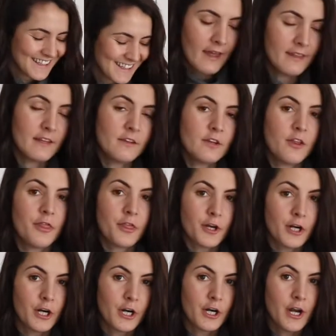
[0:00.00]
And then the
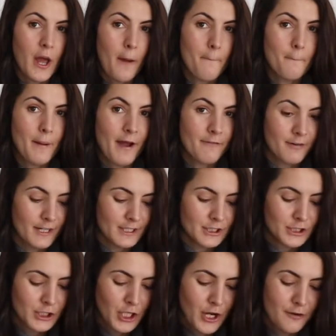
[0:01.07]
third
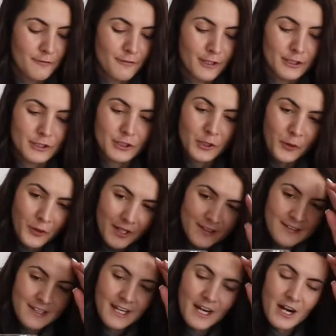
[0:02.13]
beverage of
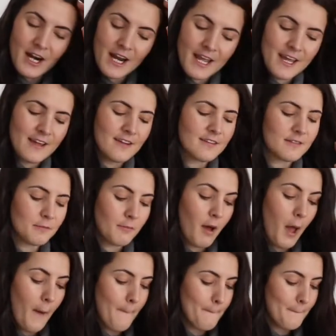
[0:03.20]
choice here is
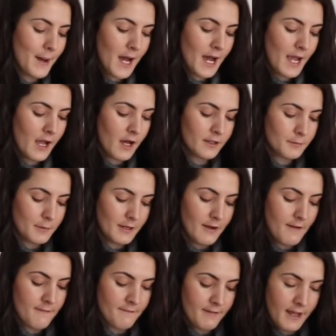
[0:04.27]
my
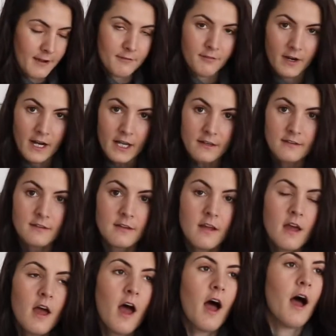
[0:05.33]
ultimate favorite.
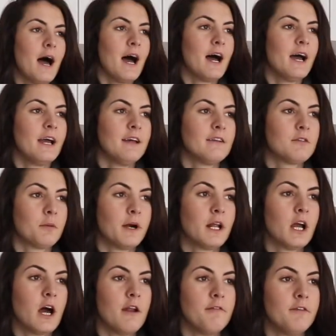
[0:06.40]
I swear to
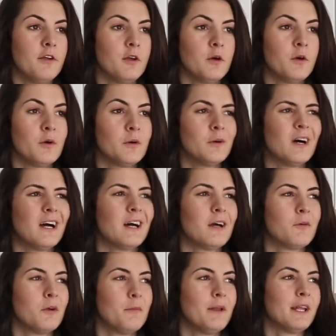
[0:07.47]
God,
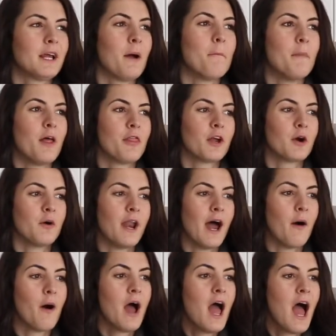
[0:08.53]
would have been like a month ago
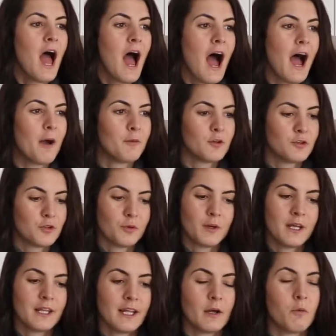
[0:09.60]
now, I was
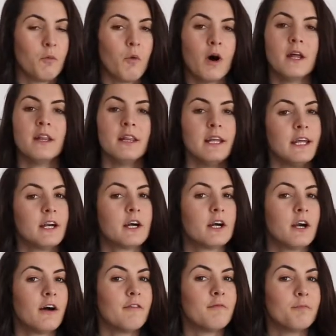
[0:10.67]
doing like 1
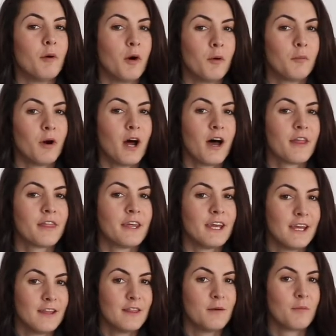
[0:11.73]
liter of bone broth
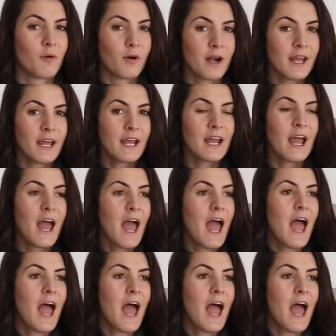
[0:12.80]
in the morning,